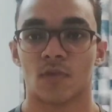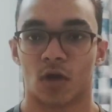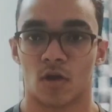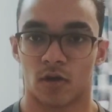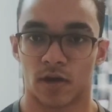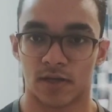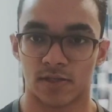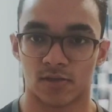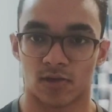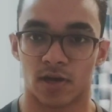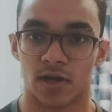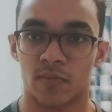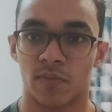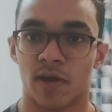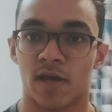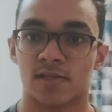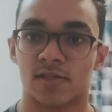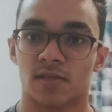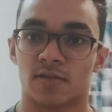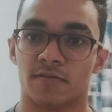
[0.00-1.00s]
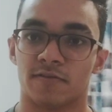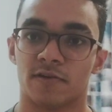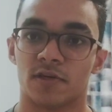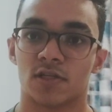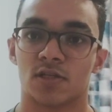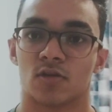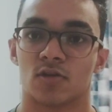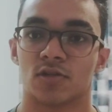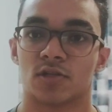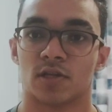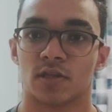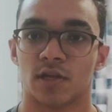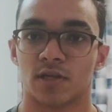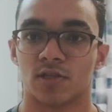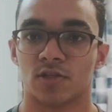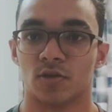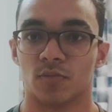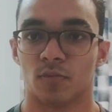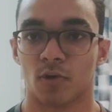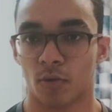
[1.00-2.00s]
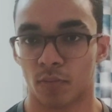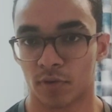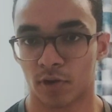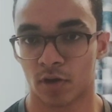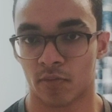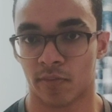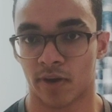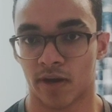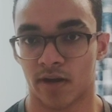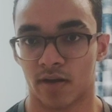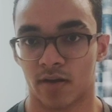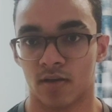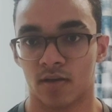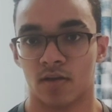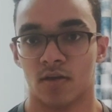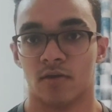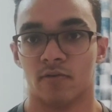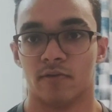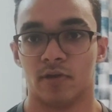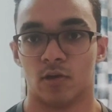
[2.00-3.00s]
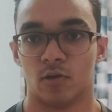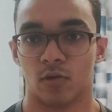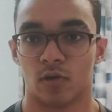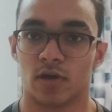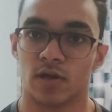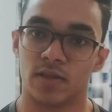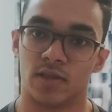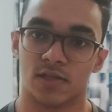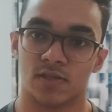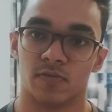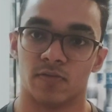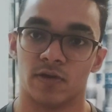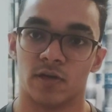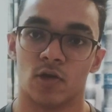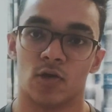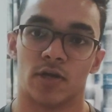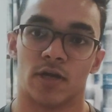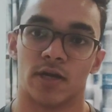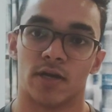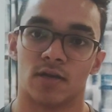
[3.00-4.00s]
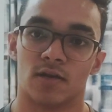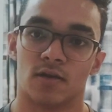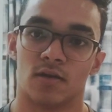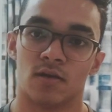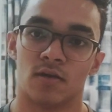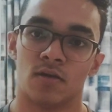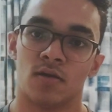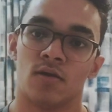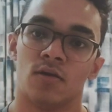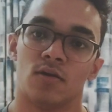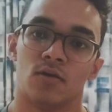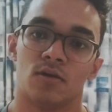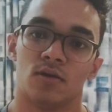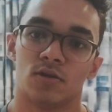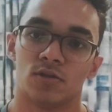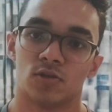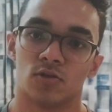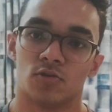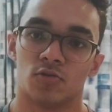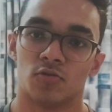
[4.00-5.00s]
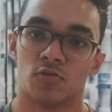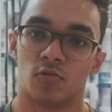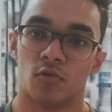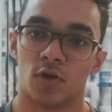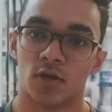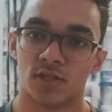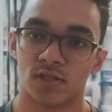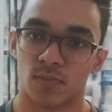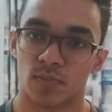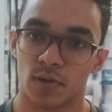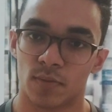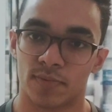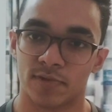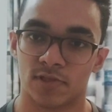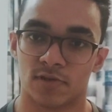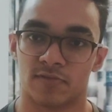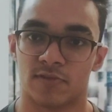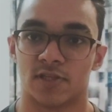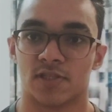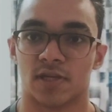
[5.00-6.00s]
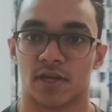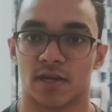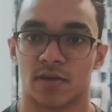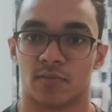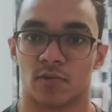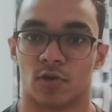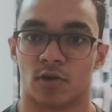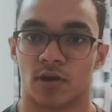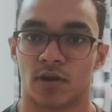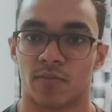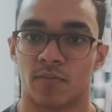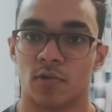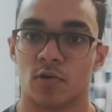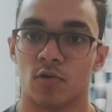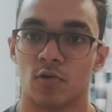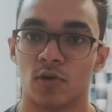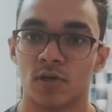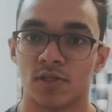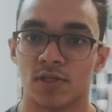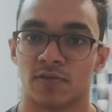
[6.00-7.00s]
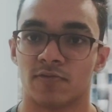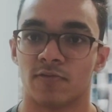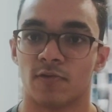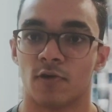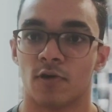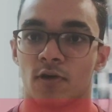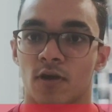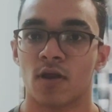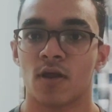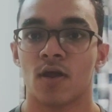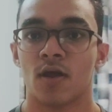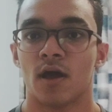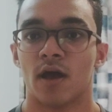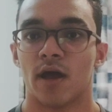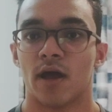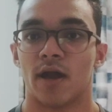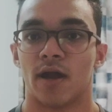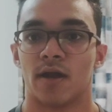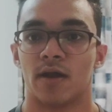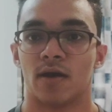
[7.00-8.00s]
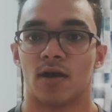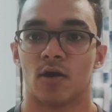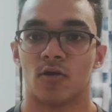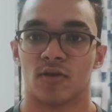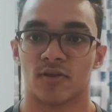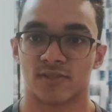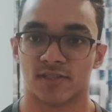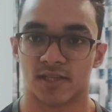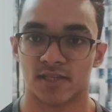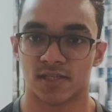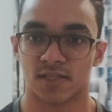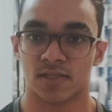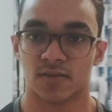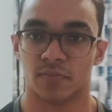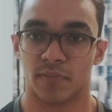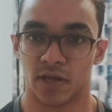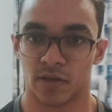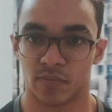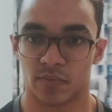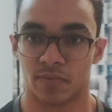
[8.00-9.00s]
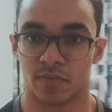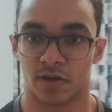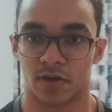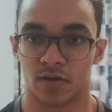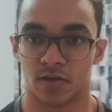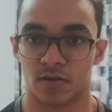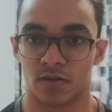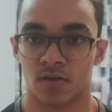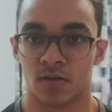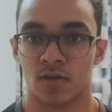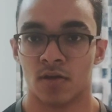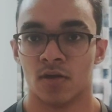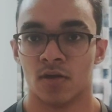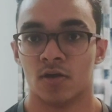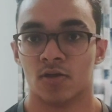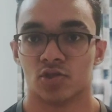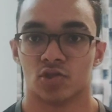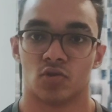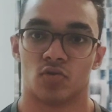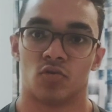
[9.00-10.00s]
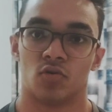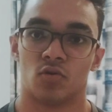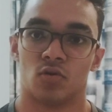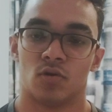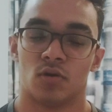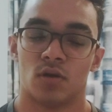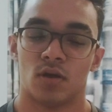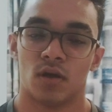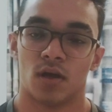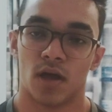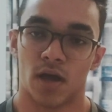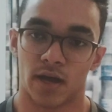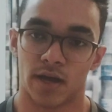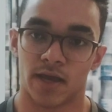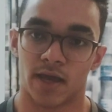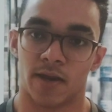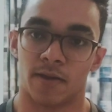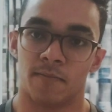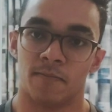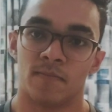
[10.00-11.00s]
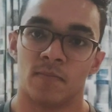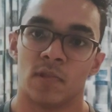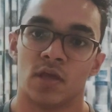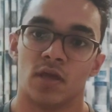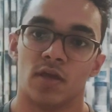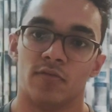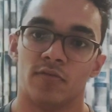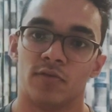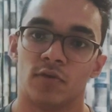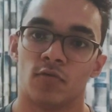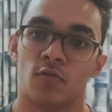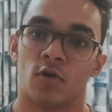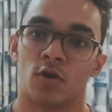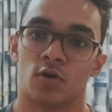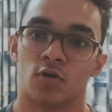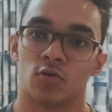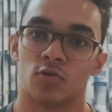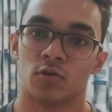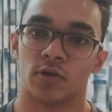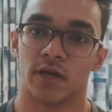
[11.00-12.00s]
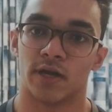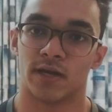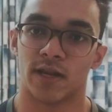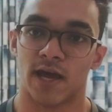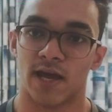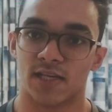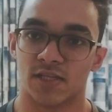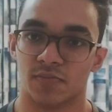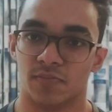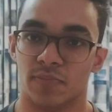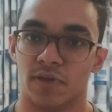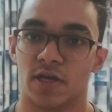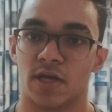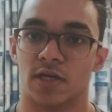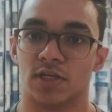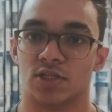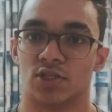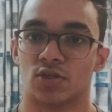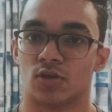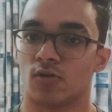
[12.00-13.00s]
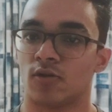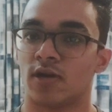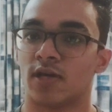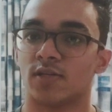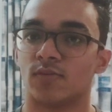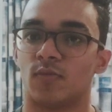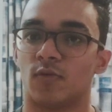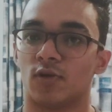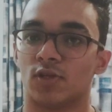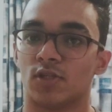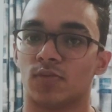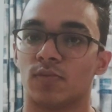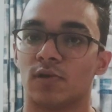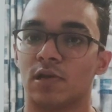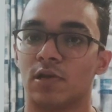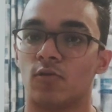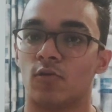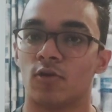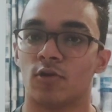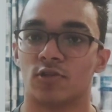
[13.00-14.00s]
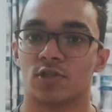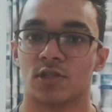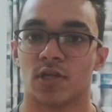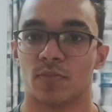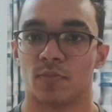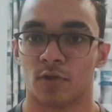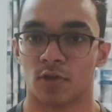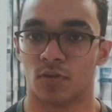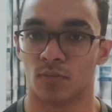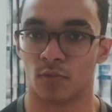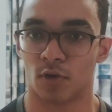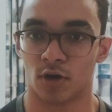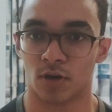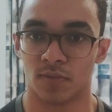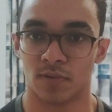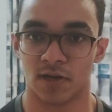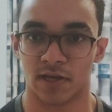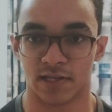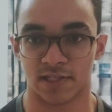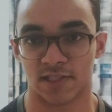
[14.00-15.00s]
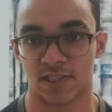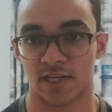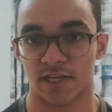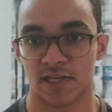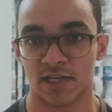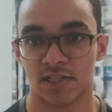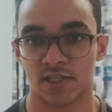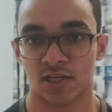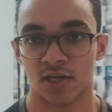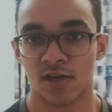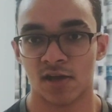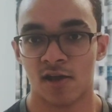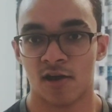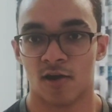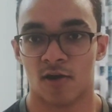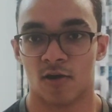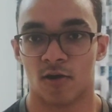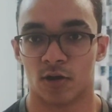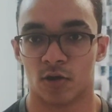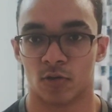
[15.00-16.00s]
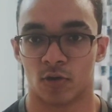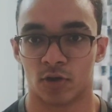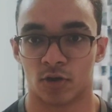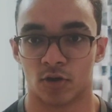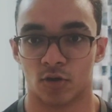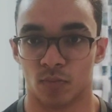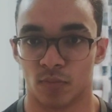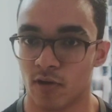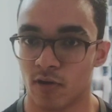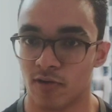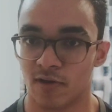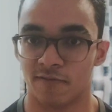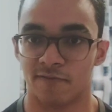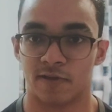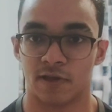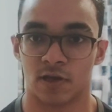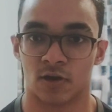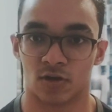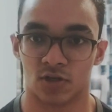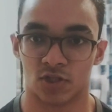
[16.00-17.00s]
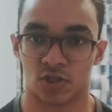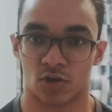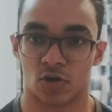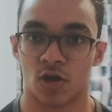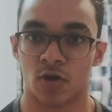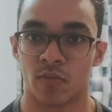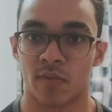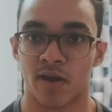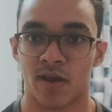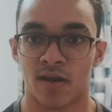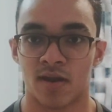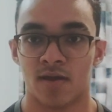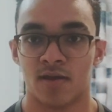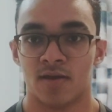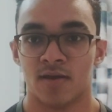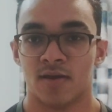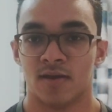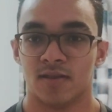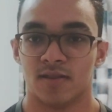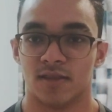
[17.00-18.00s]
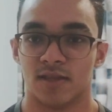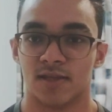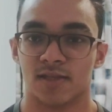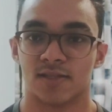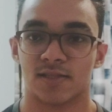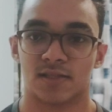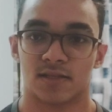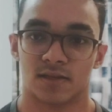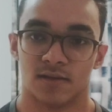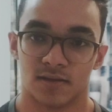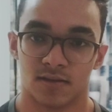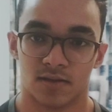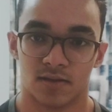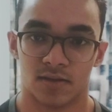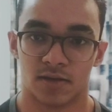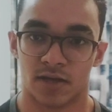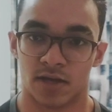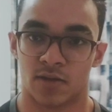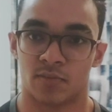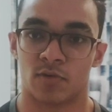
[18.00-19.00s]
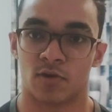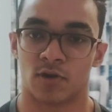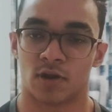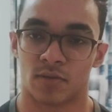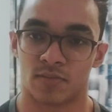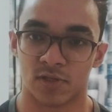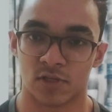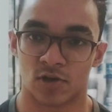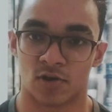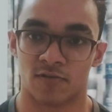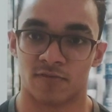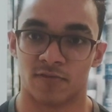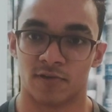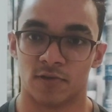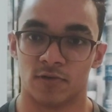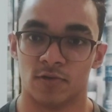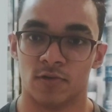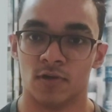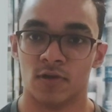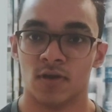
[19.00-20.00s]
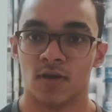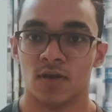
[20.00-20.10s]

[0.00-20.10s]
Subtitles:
Alright, so let me answer the first question that should pop in your mind when you look at this video title. So what is the purpose of this training program? Who is it for? And how does this make me better? So again, if you want to get as big and strong as possible, you want to step on the bodybuilding stage, or you want to do powerlifting or strongman, this training program is not for you.